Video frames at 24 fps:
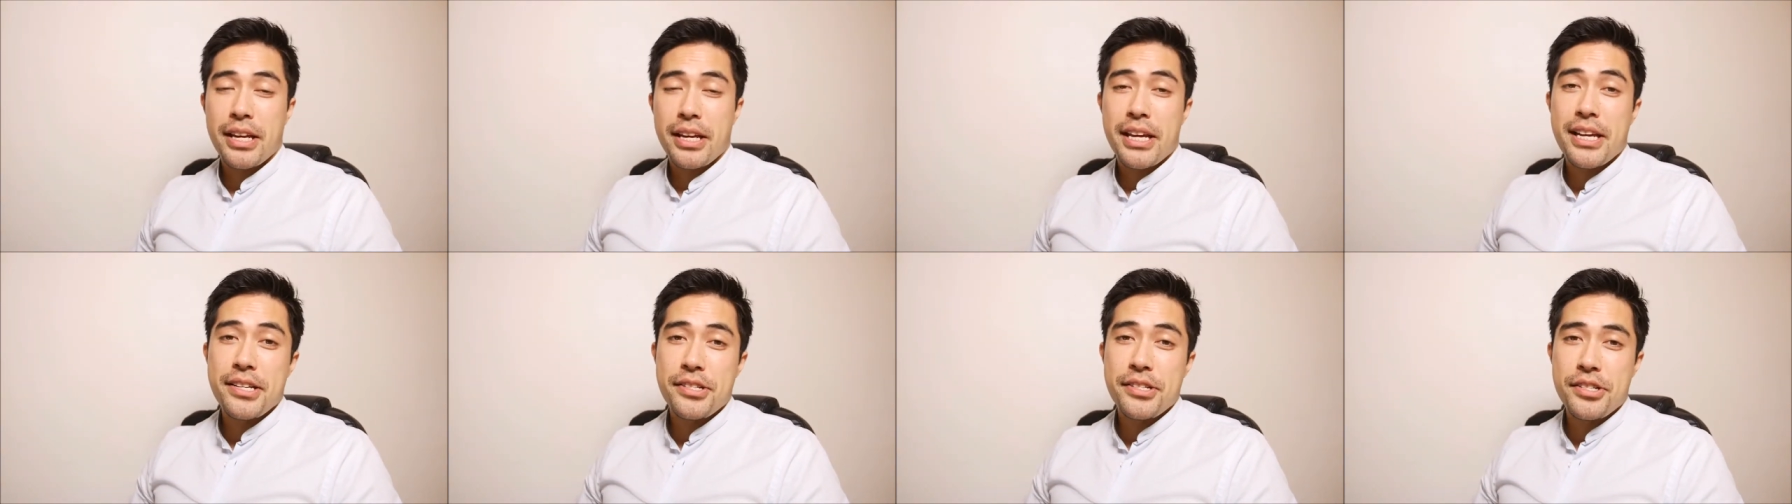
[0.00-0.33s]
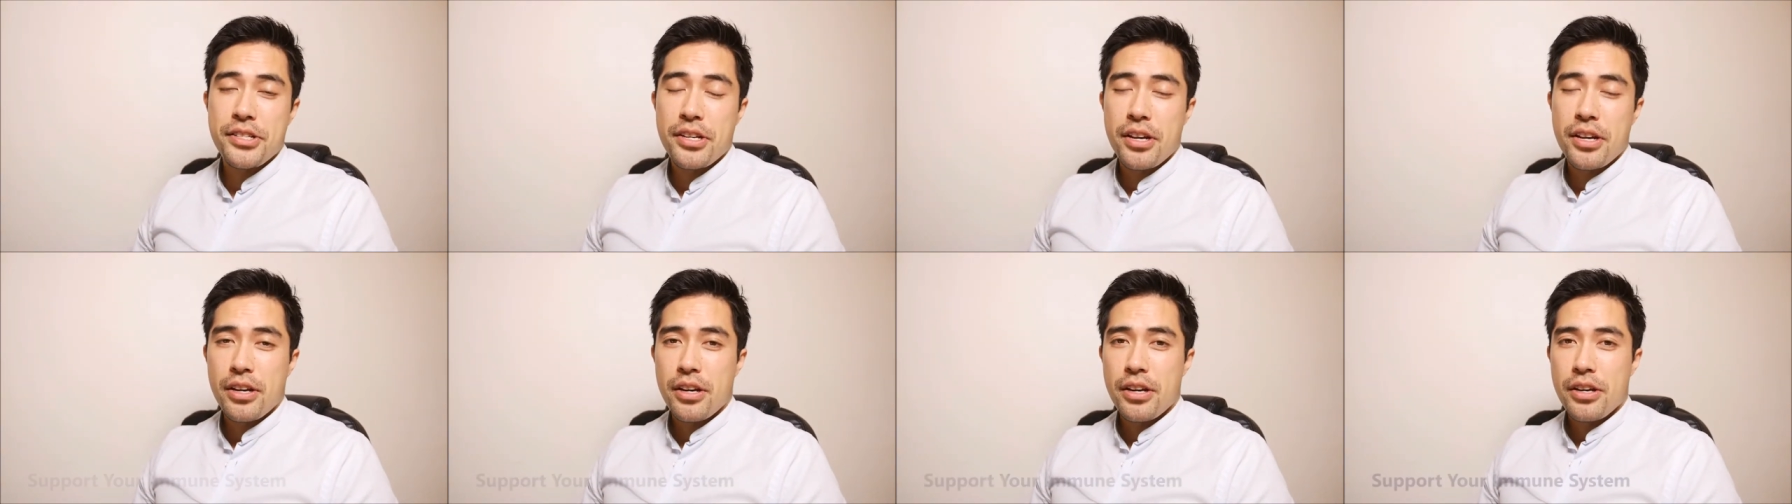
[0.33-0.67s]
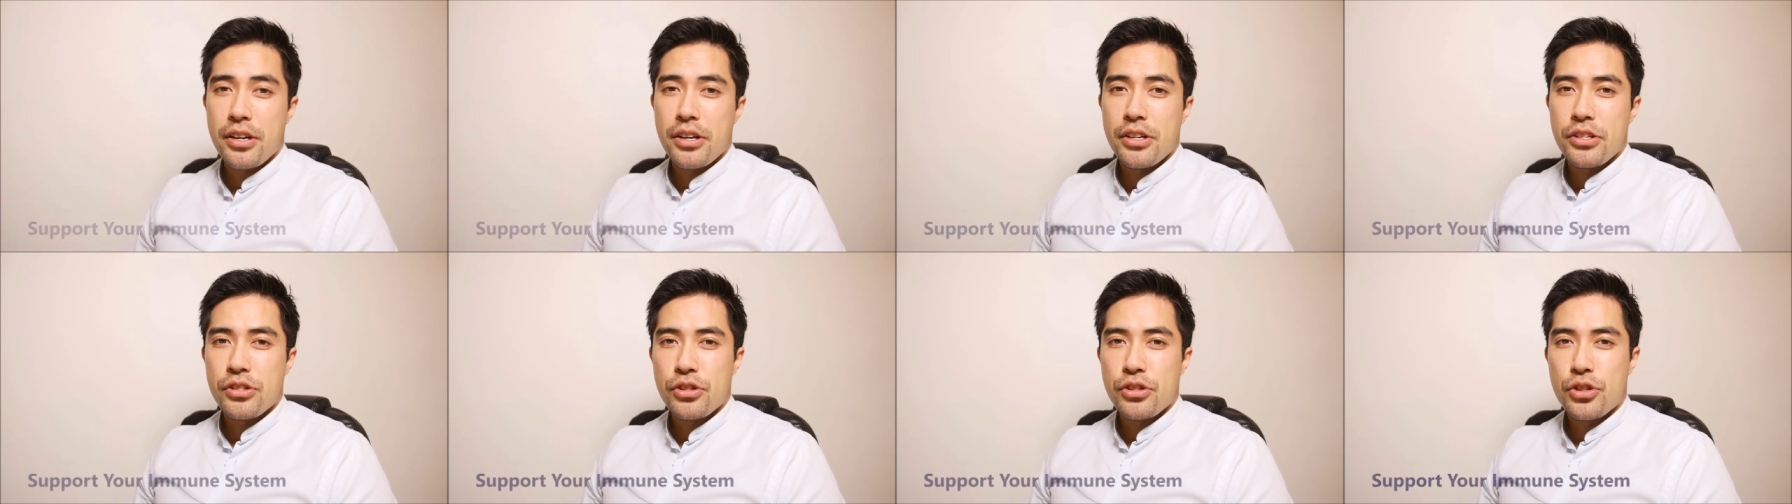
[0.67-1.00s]
is
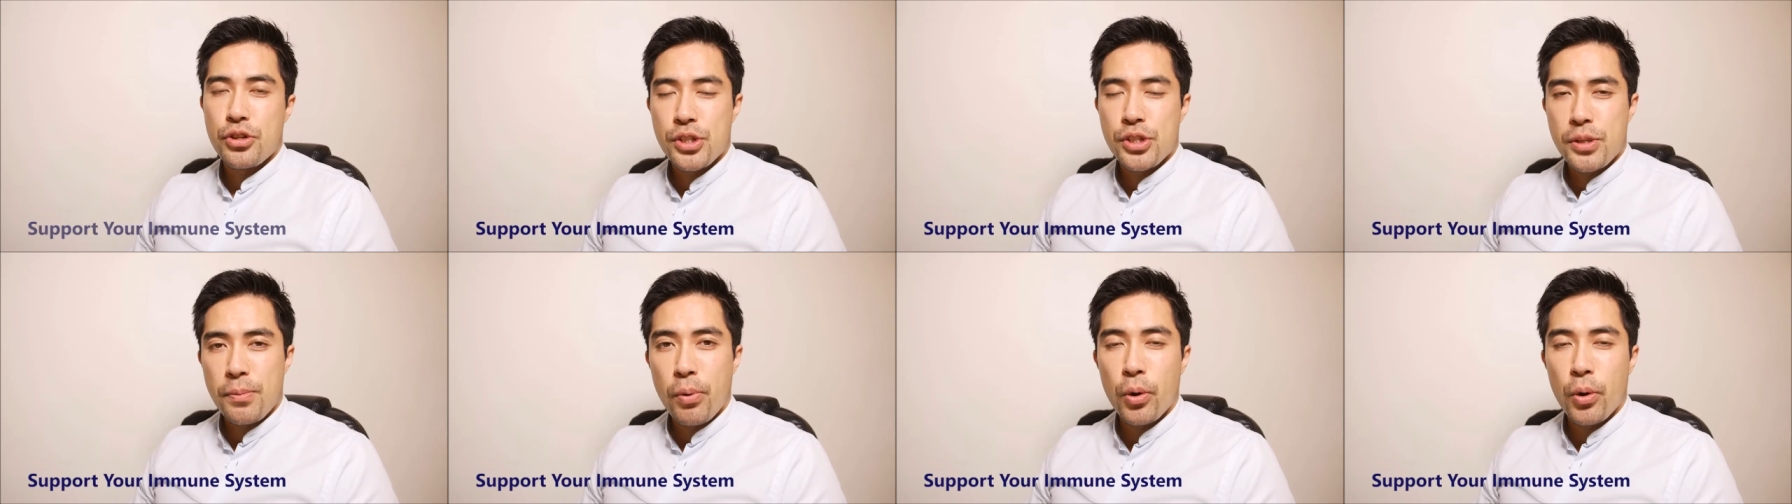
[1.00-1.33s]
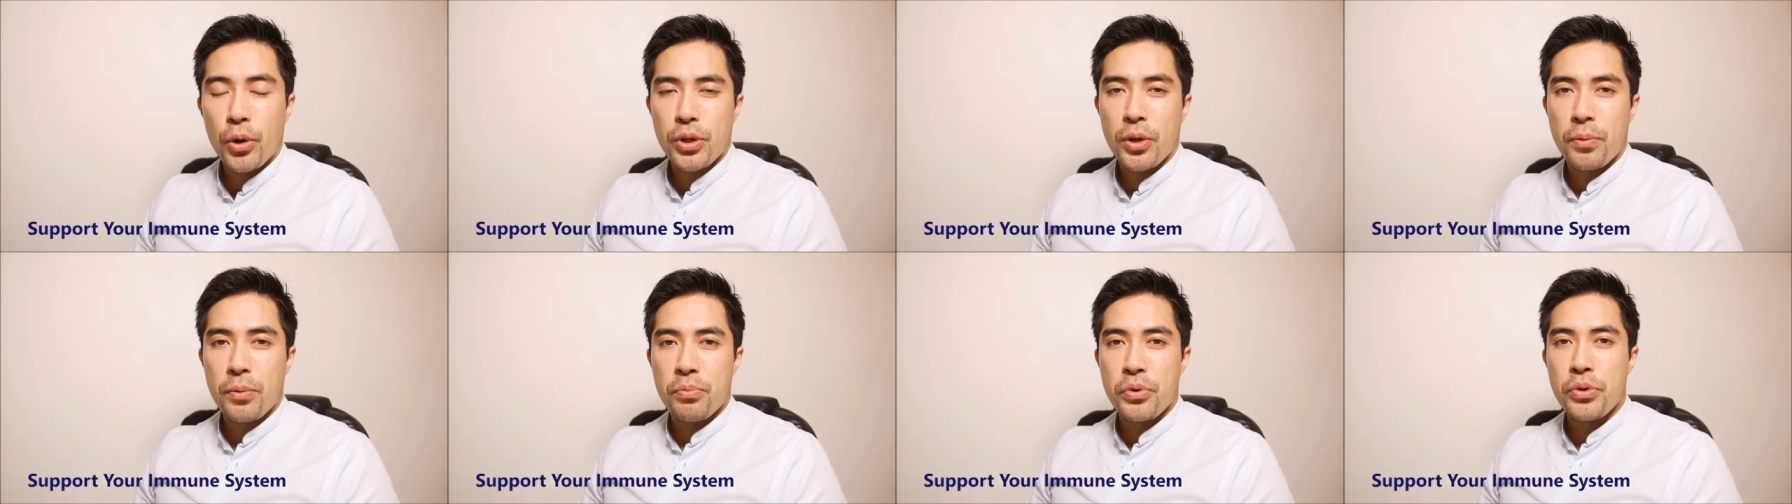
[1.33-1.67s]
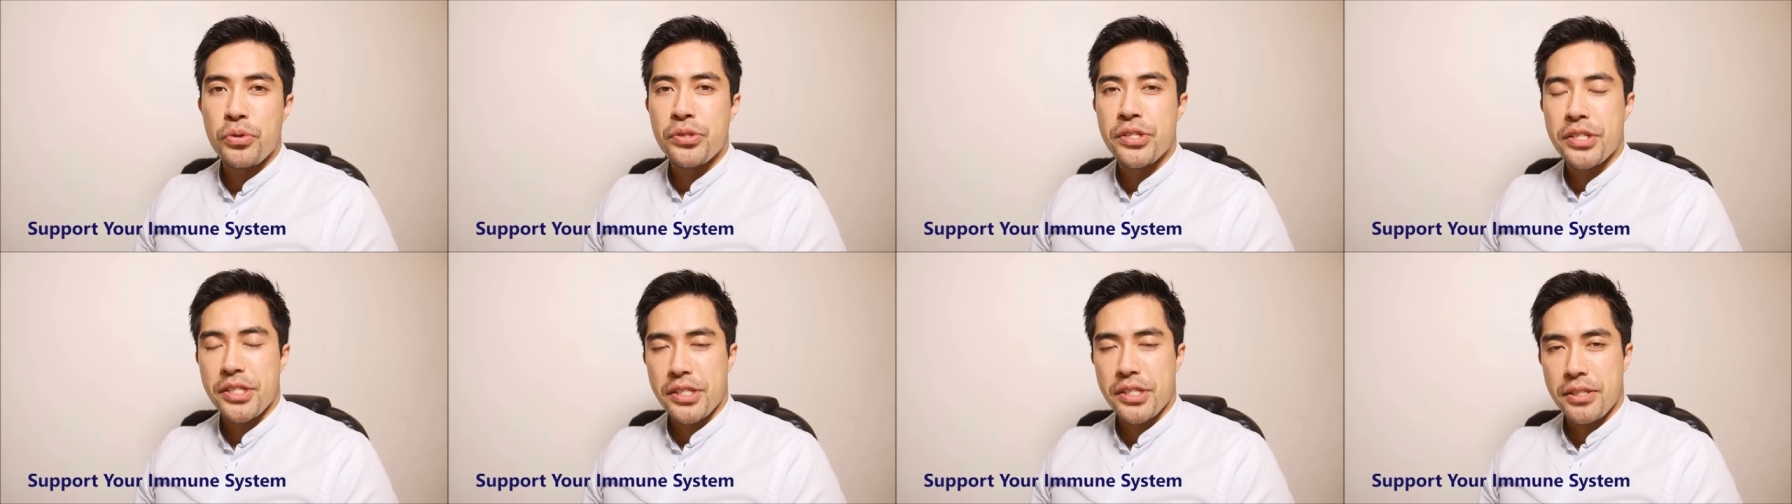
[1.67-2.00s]
to support your
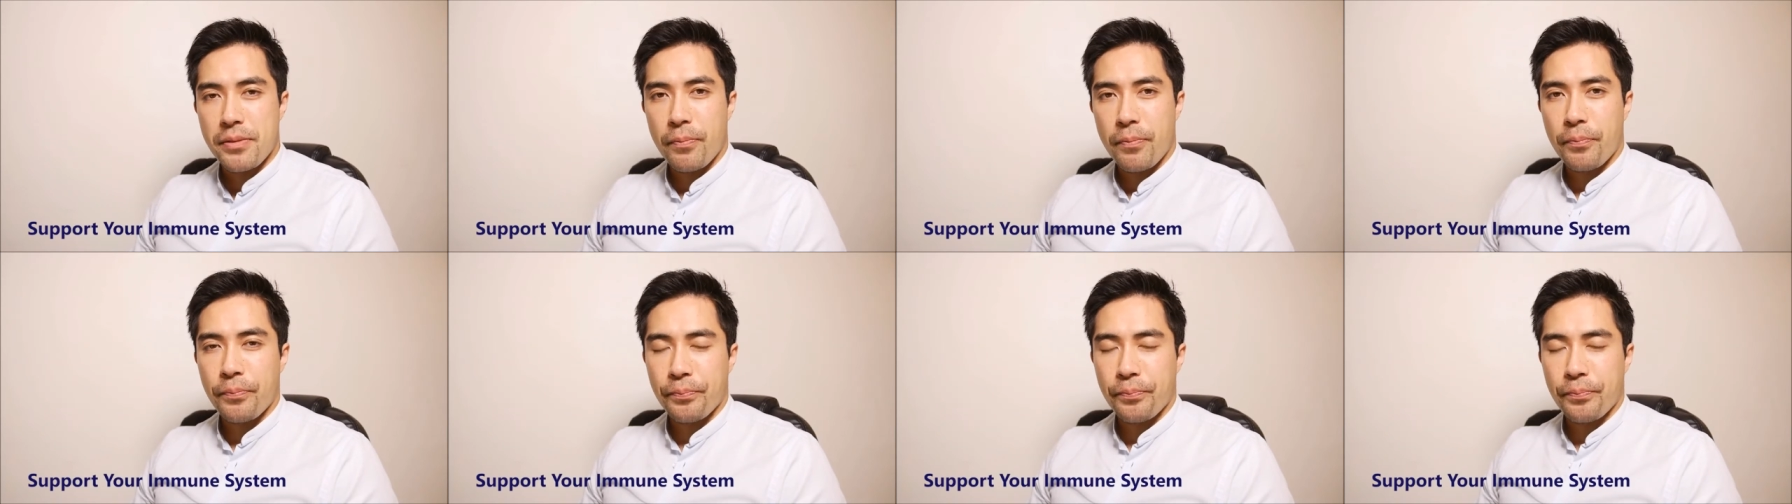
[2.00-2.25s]
immune system.